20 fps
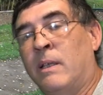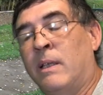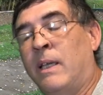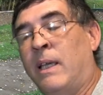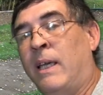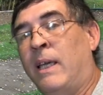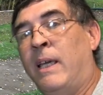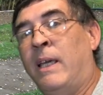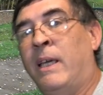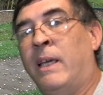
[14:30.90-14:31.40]

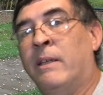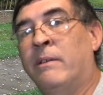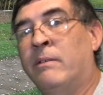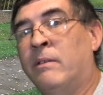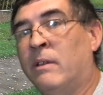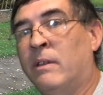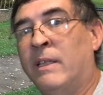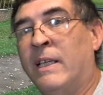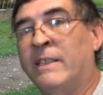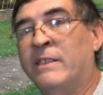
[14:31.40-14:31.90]

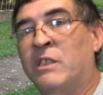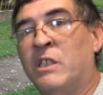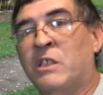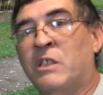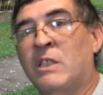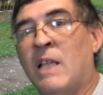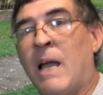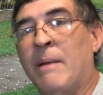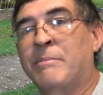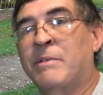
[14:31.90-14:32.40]
and it just
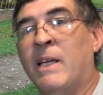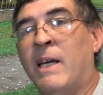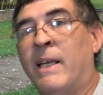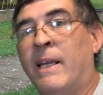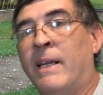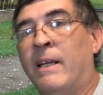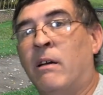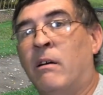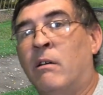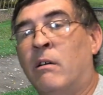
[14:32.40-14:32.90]
snaps that
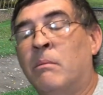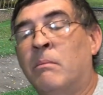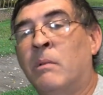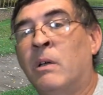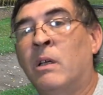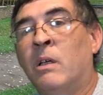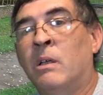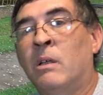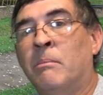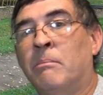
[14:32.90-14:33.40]
A-arm.
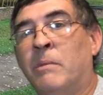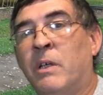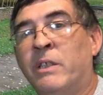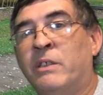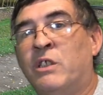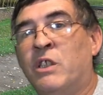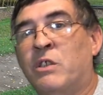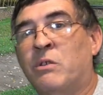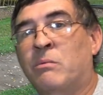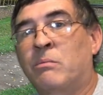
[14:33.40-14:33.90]
But
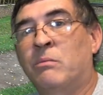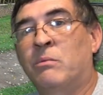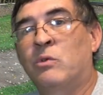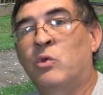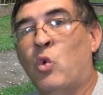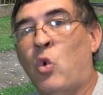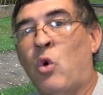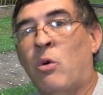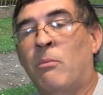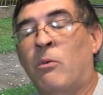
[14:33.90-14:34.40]
just
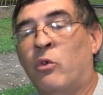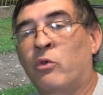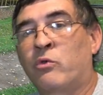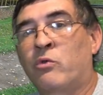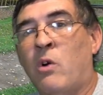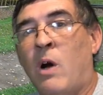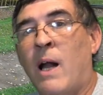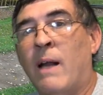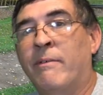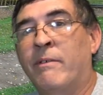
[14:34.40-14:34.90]
normal
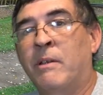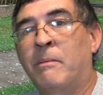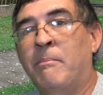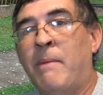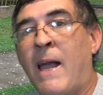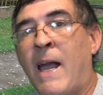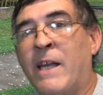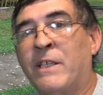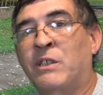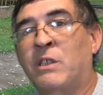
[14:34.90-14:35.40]
driving,
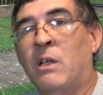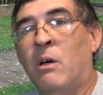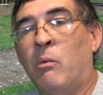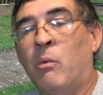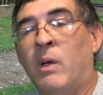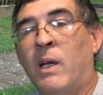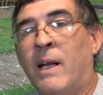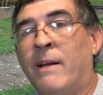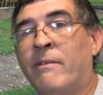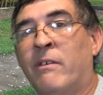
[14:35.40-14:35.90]
bashing or
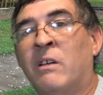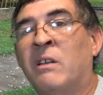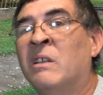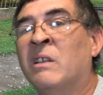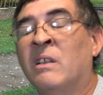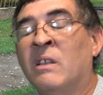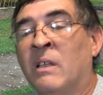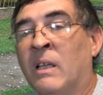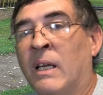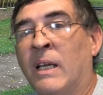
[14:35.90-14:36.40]
whatever,
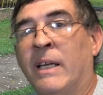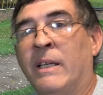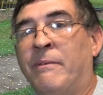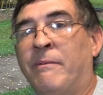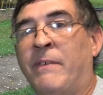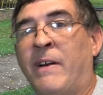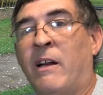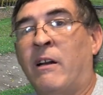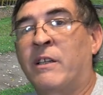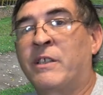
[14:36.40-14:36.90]
it
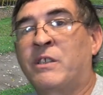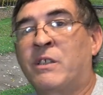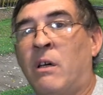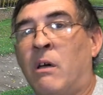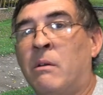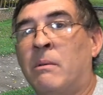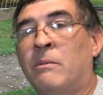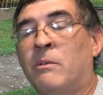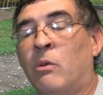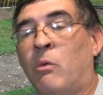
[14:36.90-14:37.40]
very
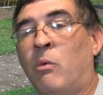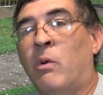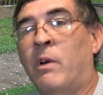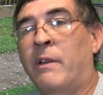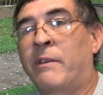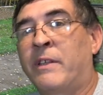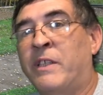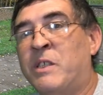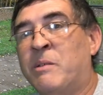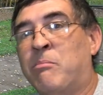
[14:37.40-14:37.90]
seldom do one
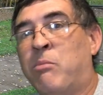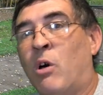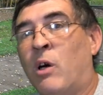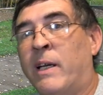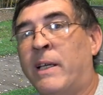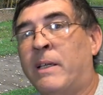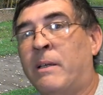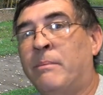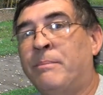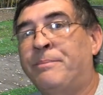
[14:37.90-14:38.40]
of these
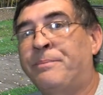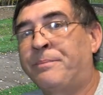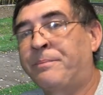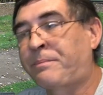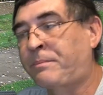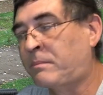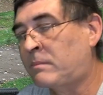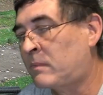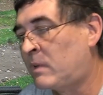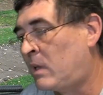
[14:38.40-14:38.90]
break,
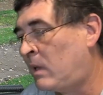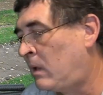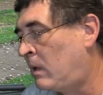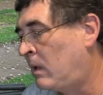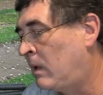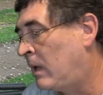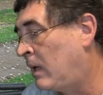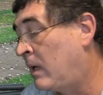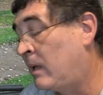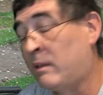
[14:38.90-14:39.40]

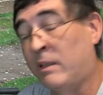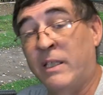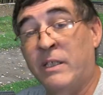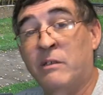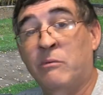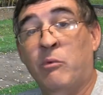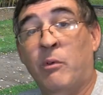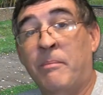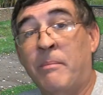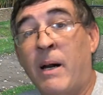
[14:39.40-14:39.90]
at
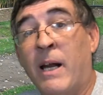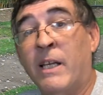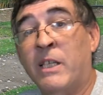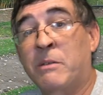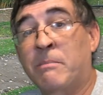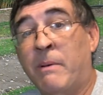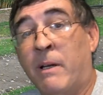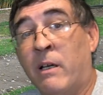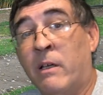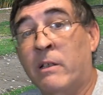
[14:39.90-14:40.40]
least with my
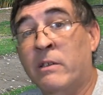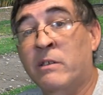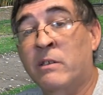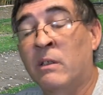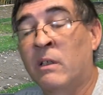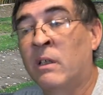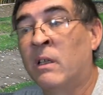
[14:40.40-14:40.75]
experience.